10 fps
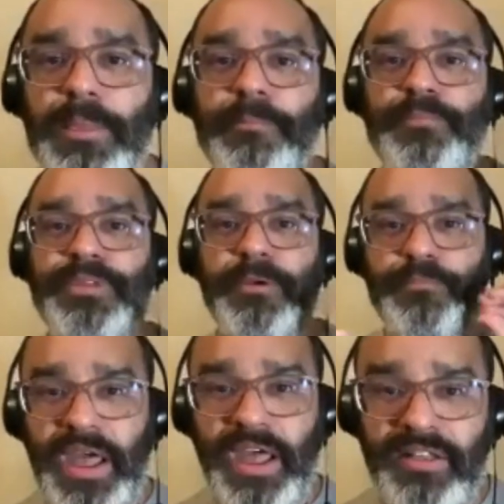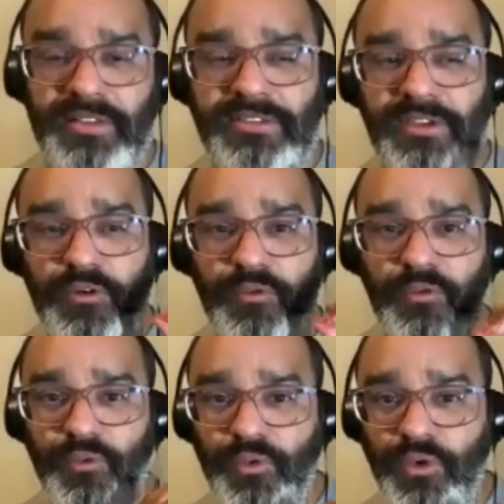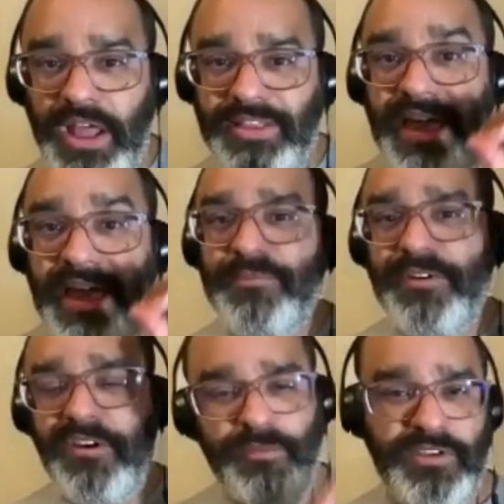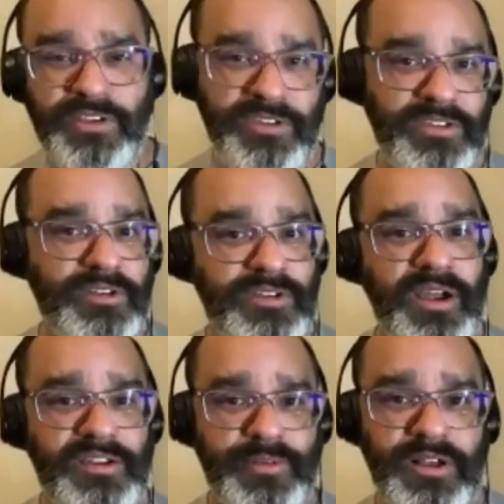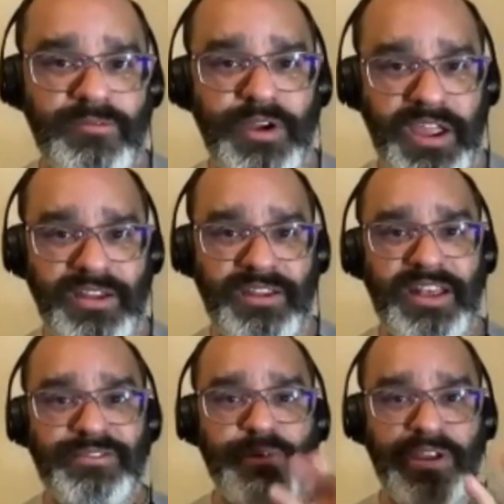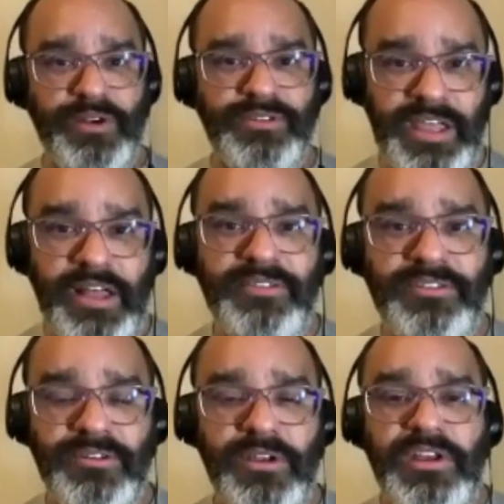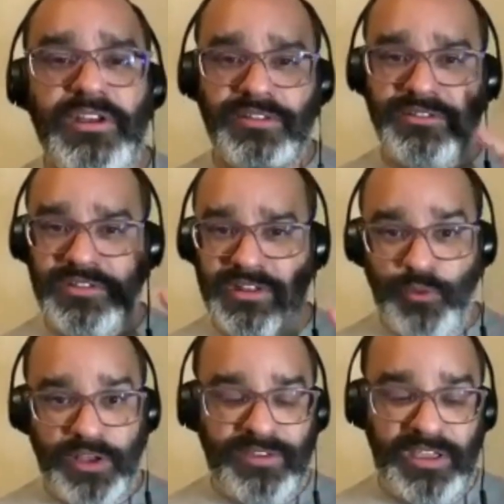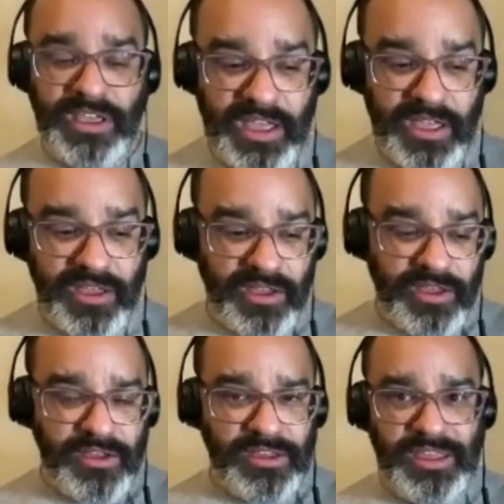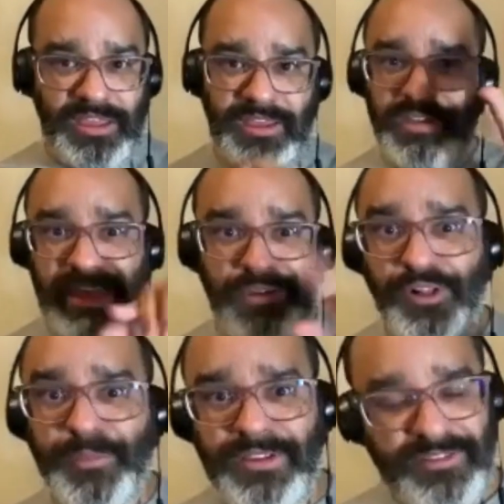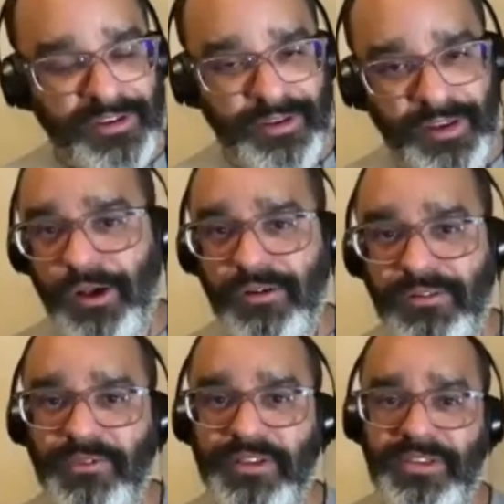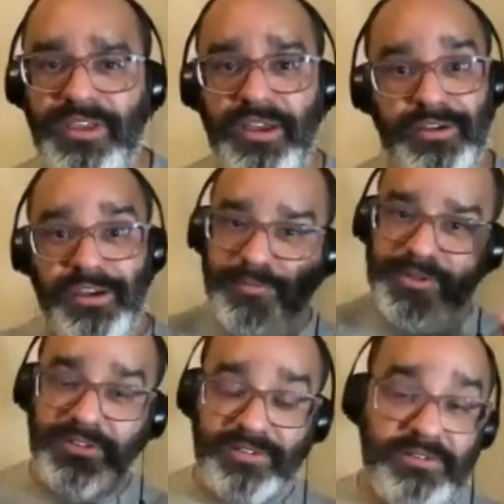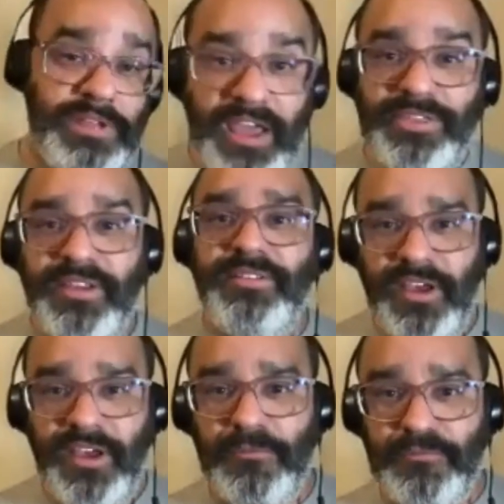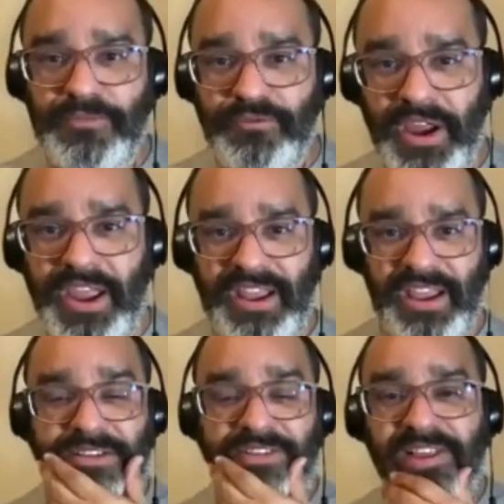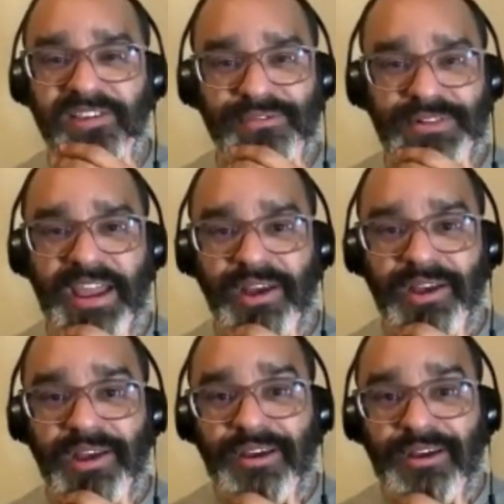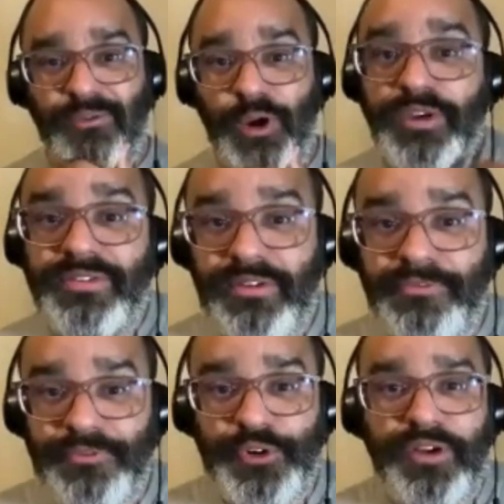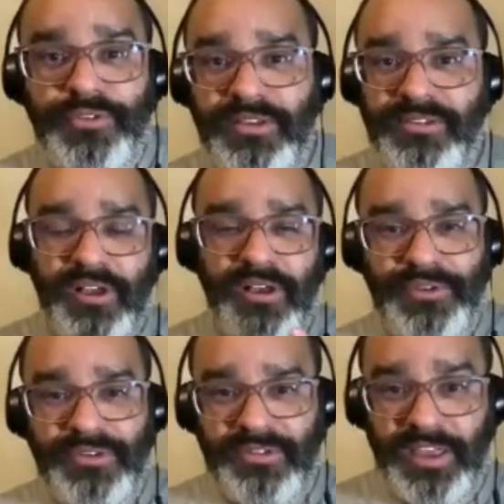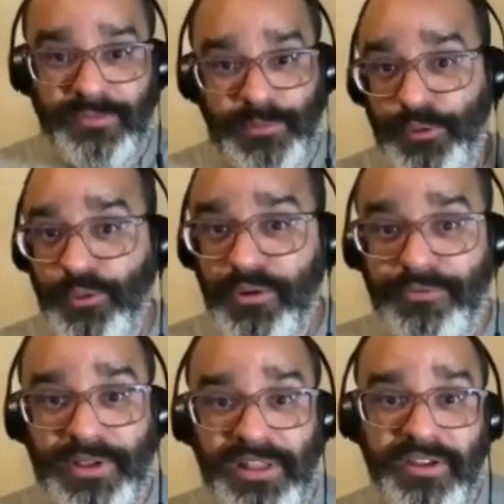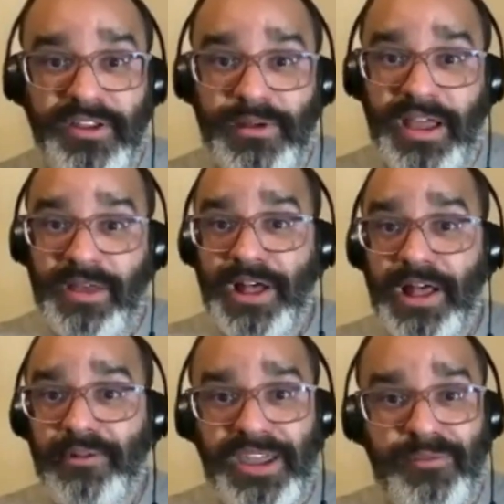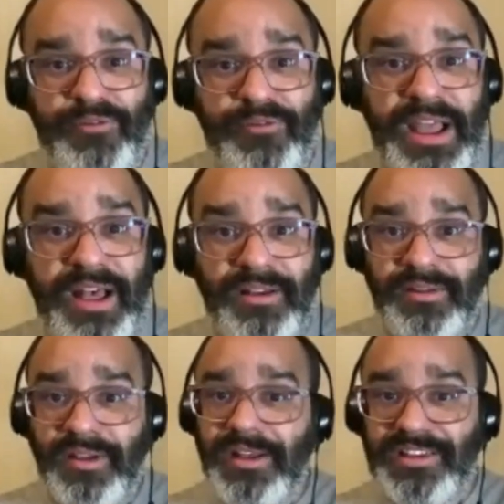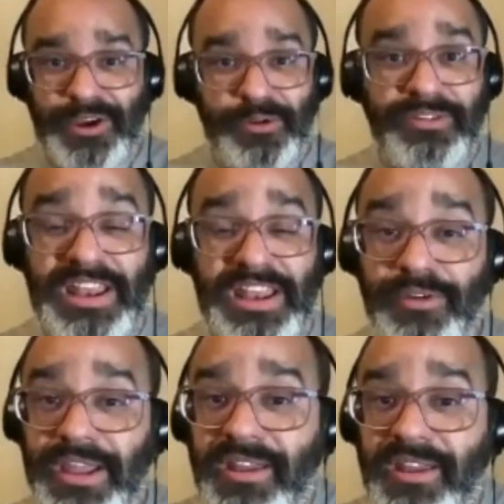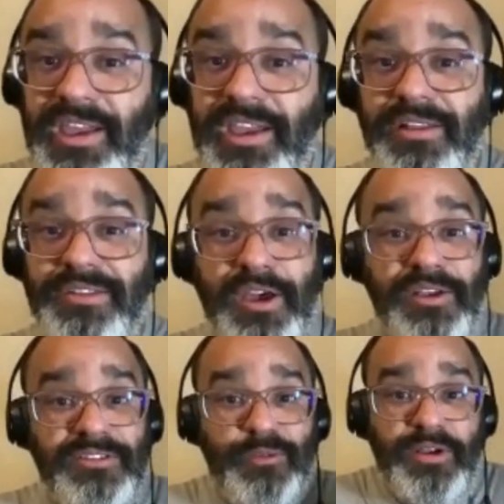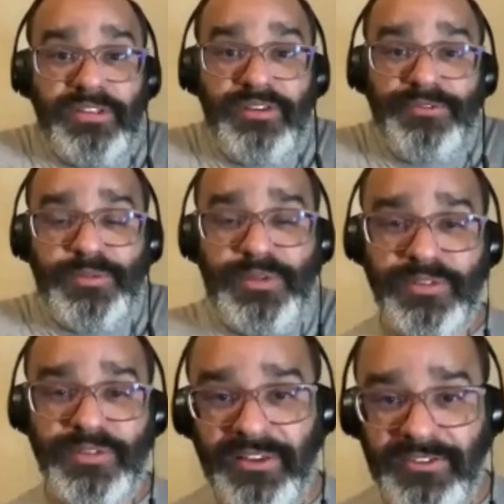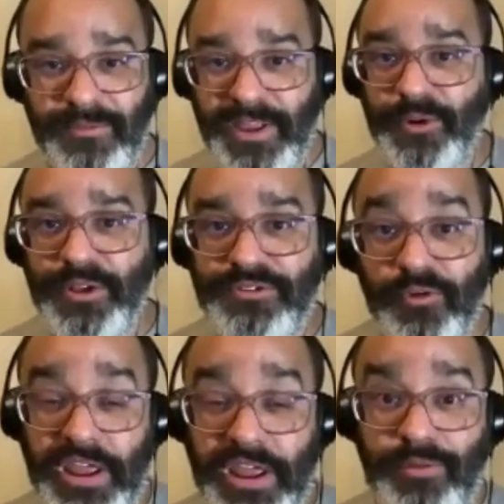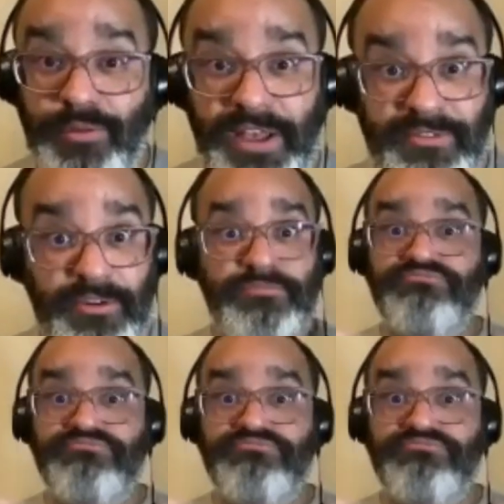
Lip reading: Depends what type of magician you're talking about, right? That's what it goes down to. Was he a evil magician? No. Was he a good magician? I think so, right? In the sense of like, what was the fruit of his things? People were feeling good about following him around. They were saying they were getting healed. So what's the difference between that and somebody going to a Reiki master?